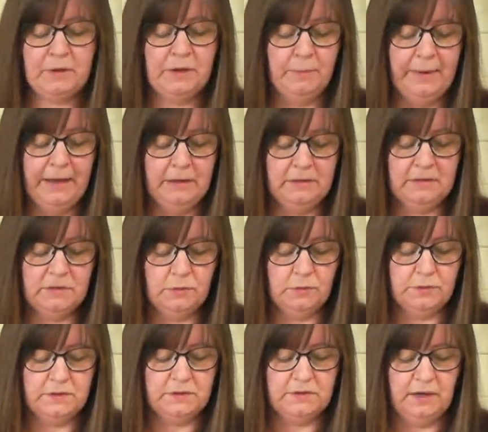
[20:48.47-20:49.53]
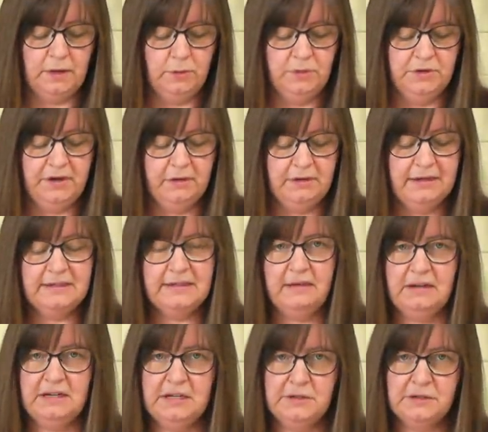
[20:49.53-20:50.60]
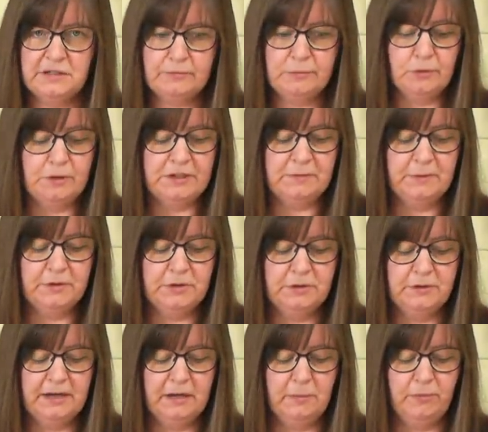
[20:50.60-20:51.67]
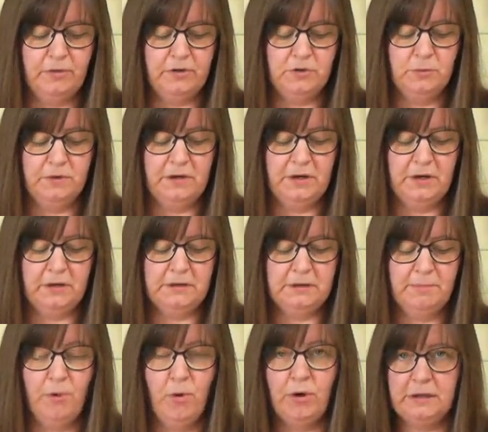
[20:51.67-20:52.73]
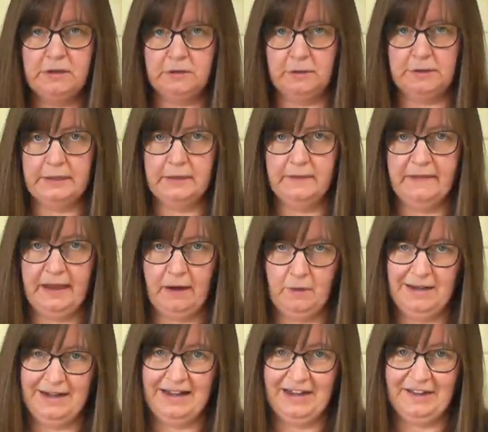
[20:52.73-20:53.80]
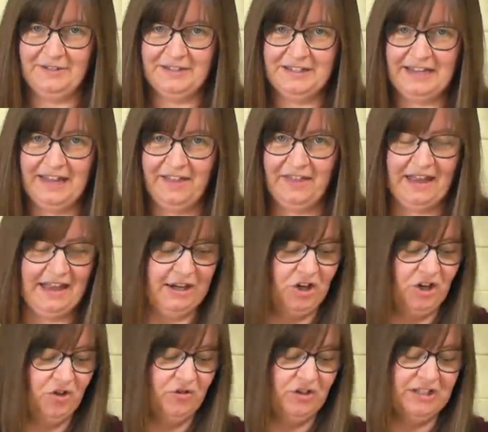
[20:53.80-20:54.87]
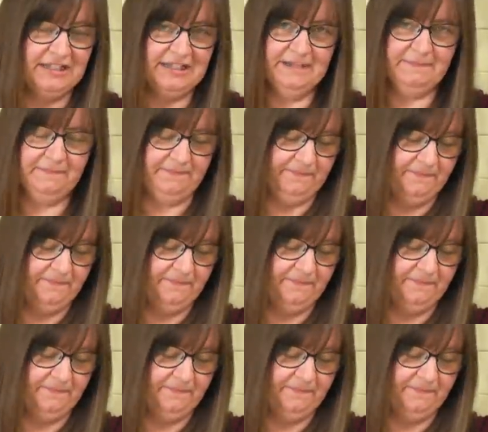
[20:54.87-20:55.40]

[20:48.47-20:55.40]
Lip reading: your paint source. So you don't necessarily need the smallest, but do get a brush with a nice point on it, and that will allow you to get that accuracy.